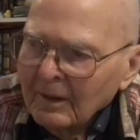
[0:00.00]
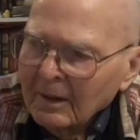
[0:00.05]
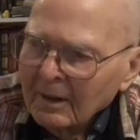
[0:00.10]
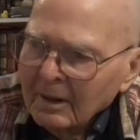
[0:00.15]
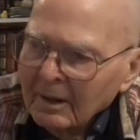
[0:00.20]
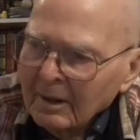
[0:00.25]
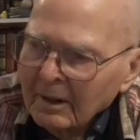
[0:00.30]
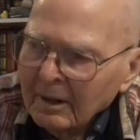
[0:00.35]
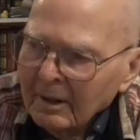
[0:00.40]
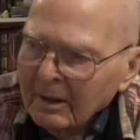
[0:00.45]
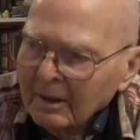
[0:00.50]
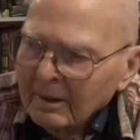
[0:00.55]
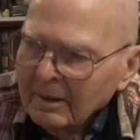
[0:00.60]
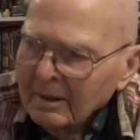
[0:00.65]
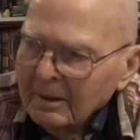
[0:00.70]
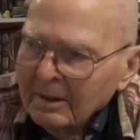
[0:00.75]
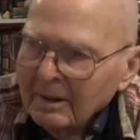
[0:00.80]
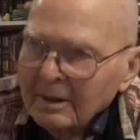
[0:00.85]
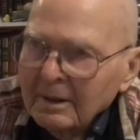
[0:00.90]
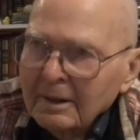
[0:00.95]
uh,
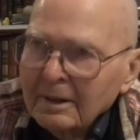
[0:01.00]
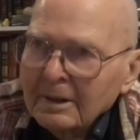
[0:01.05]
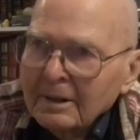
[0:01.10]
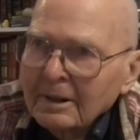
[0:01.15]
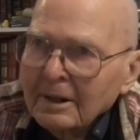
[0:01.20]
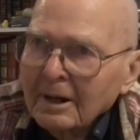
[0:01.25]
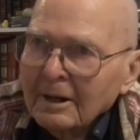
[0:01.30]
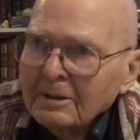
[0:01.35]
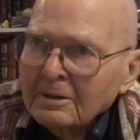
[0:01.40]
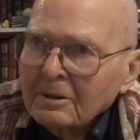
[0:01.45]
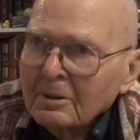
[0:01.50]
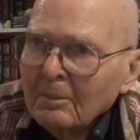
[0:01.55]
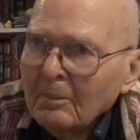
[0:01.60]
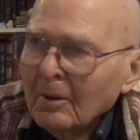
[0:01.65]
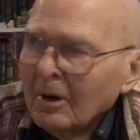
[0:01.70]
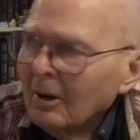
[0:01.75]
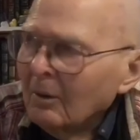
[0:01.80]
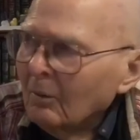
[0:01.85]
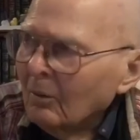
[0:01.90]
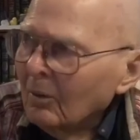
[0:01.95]
and that's
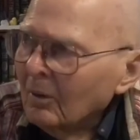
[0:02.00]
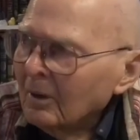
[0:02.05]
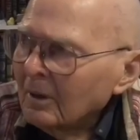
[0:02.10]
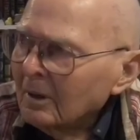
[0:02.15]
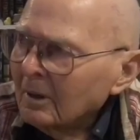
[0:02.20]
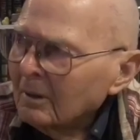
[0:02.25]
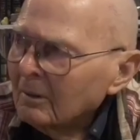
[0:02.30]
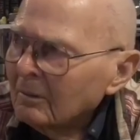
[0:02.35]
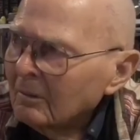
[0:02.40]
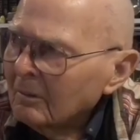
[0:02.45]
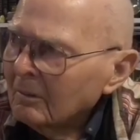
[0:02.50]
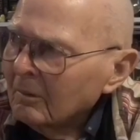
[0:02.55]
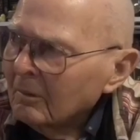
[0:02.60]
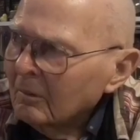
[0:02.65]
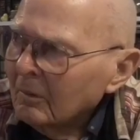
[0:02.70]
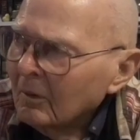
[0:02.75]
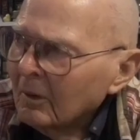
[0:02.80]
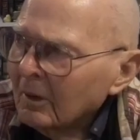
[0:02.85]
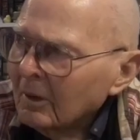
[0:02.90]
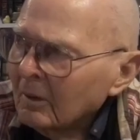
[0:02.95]
about what it
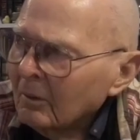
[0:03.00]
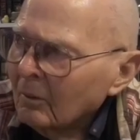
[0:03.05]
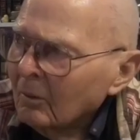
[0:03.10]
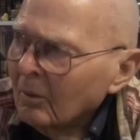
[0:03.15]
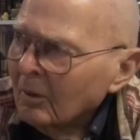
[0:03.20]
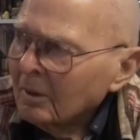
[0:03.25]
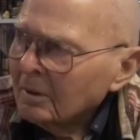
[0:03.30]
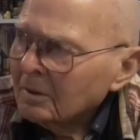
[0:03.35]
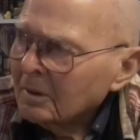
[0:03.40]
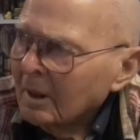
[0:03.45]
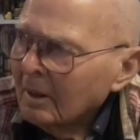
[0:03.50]
what it was.